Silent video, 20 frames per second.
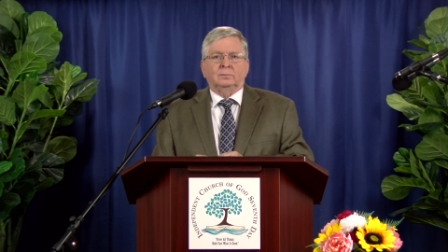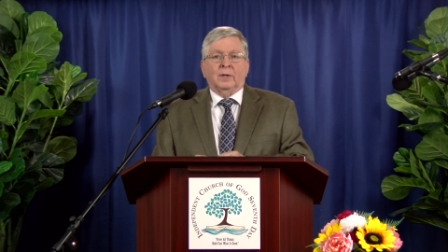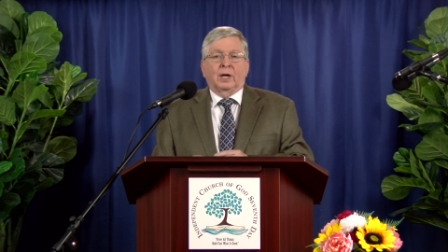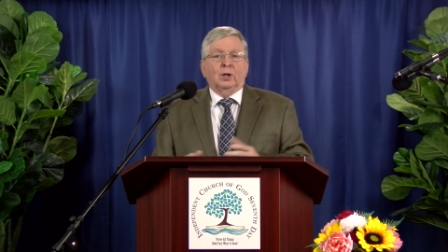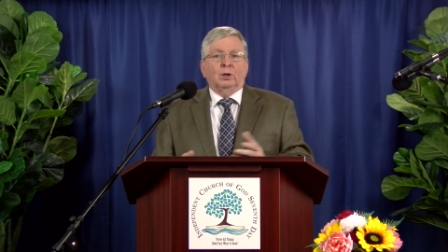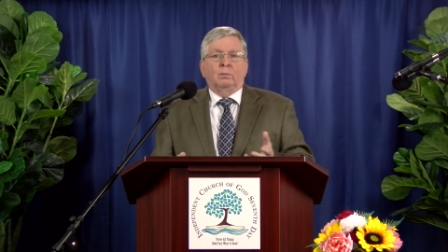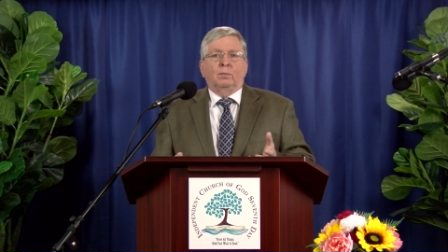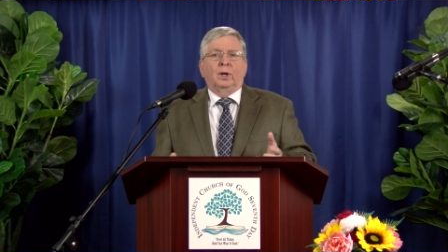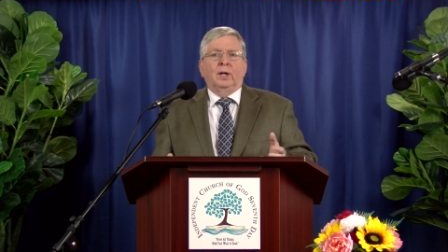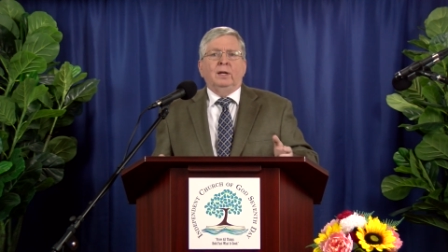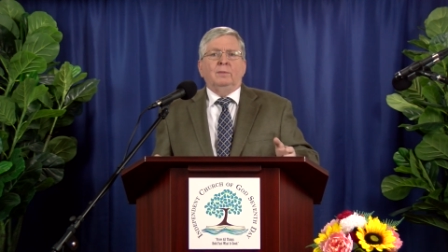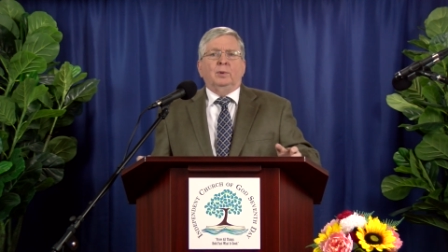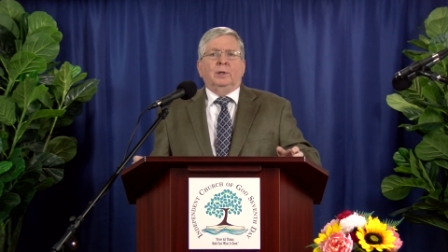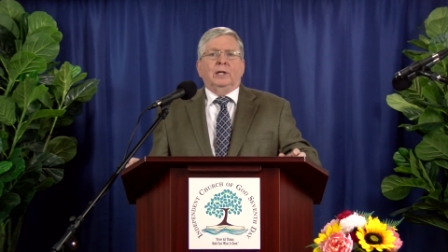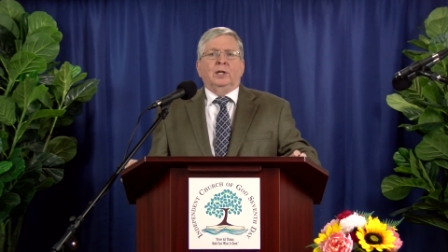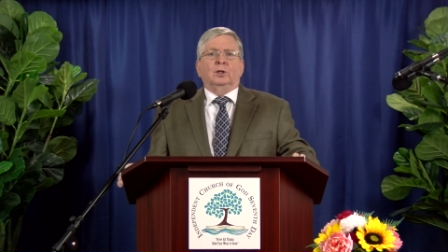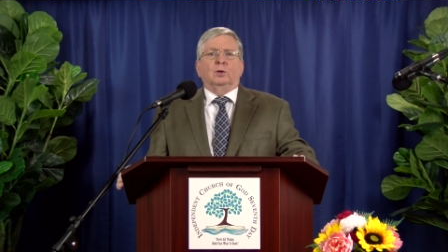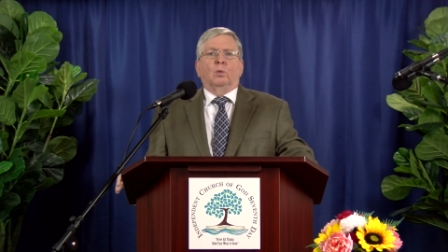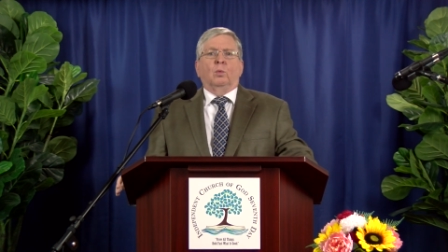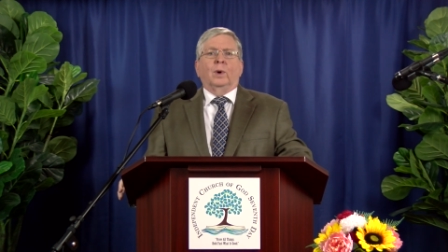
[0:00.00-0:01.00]
I don't believe
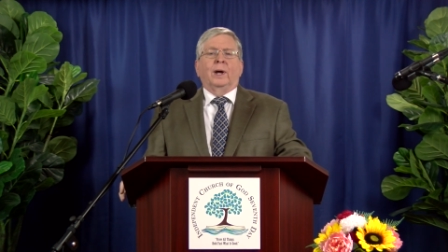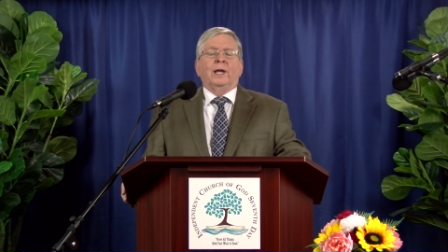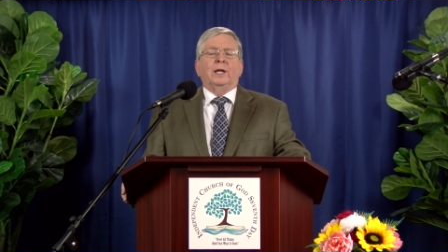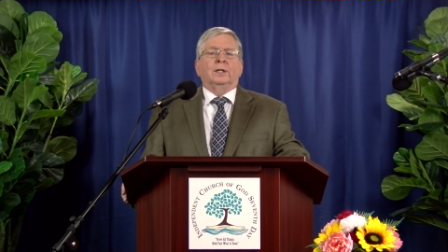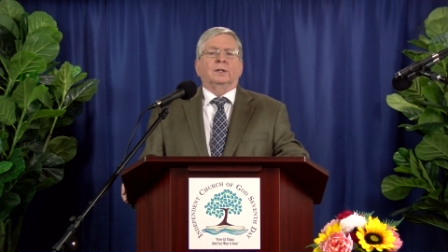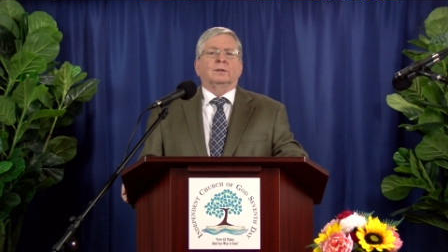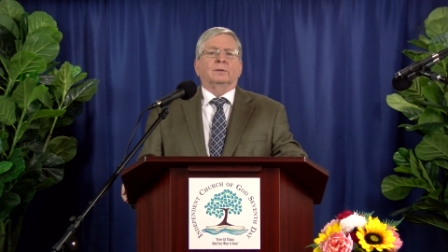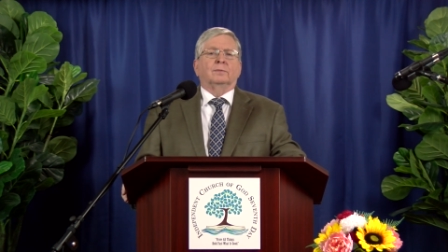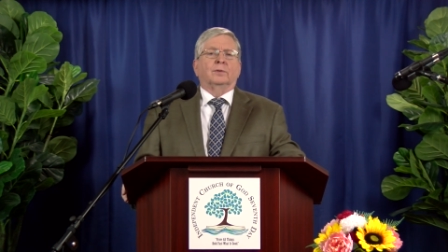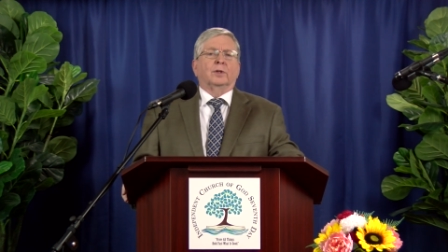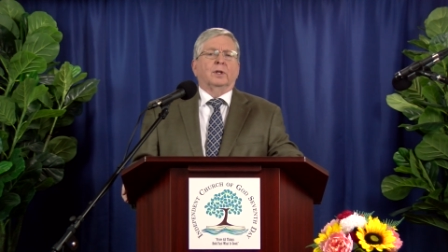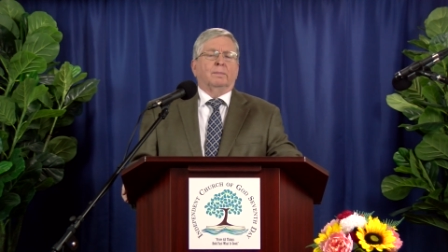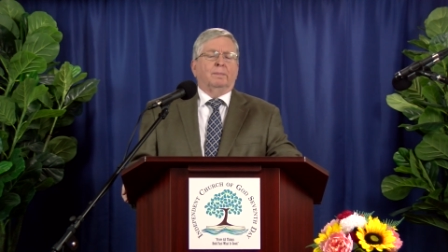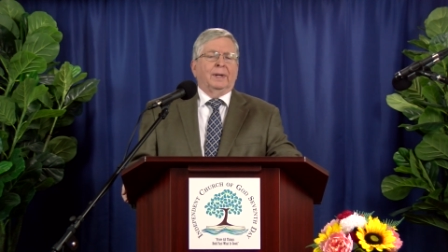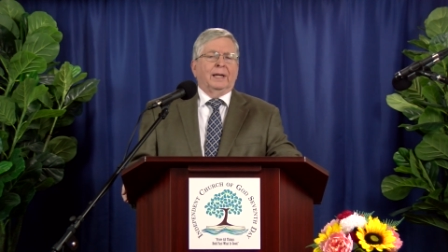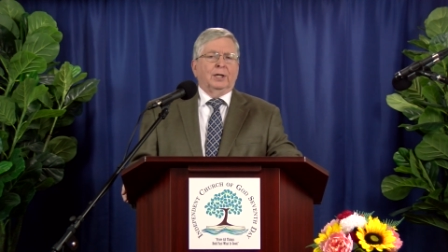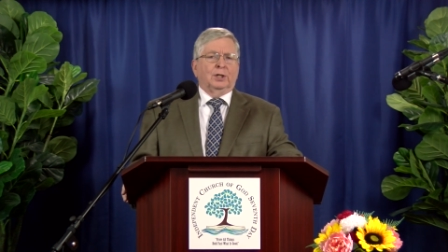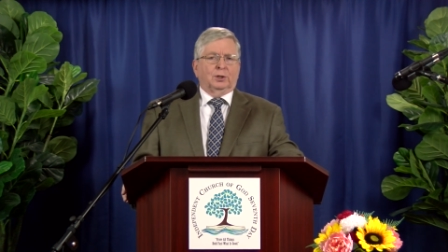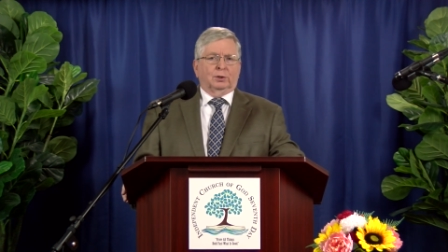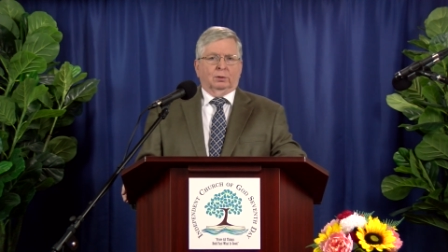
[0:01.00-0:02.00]
we need to wait for the
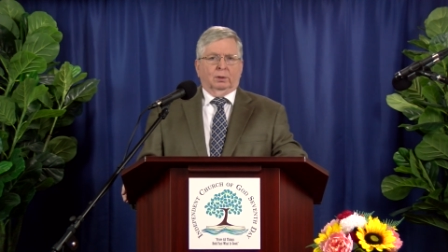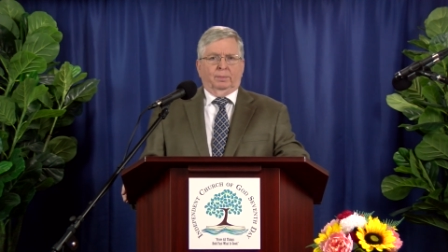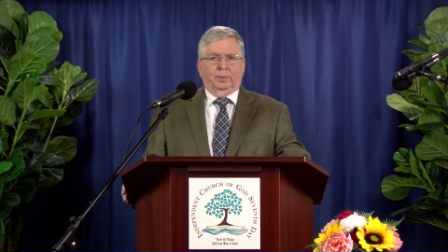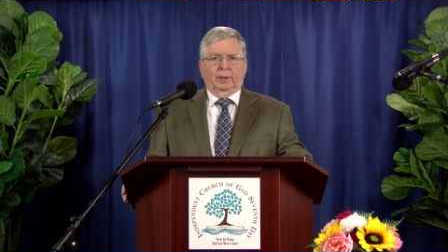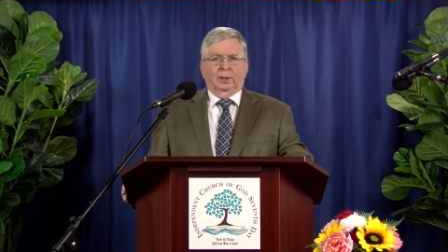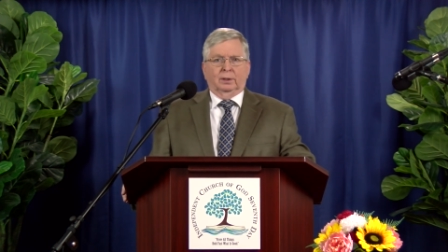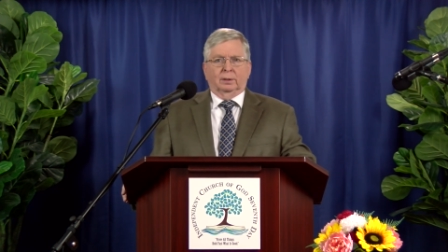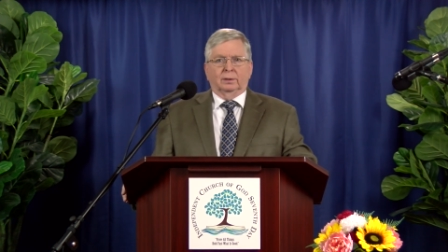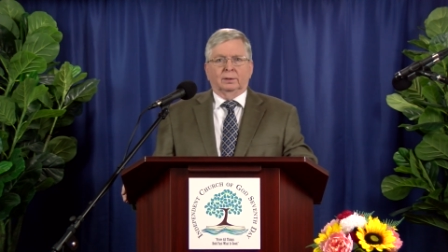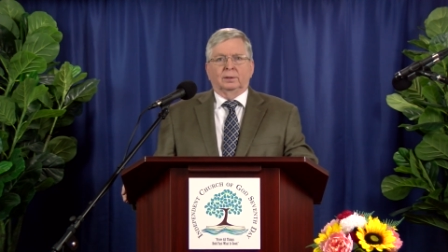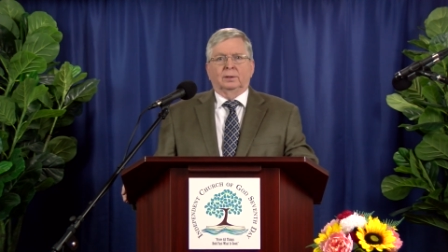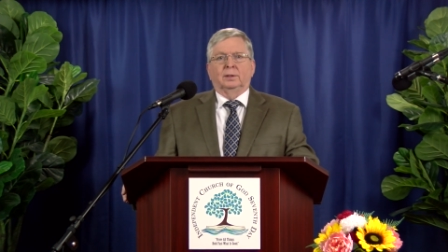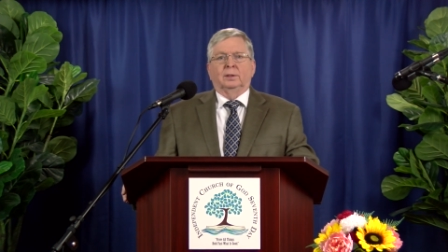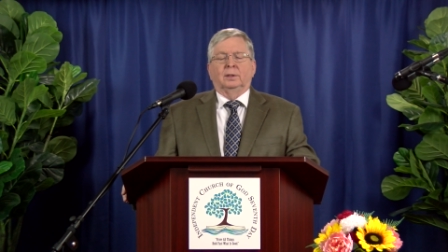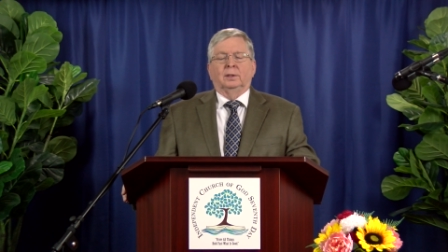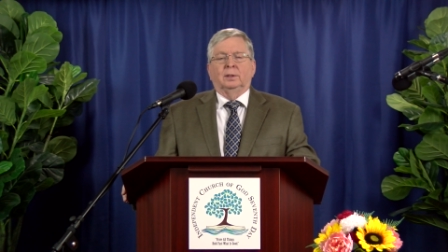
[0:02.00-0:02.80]
beast to appear.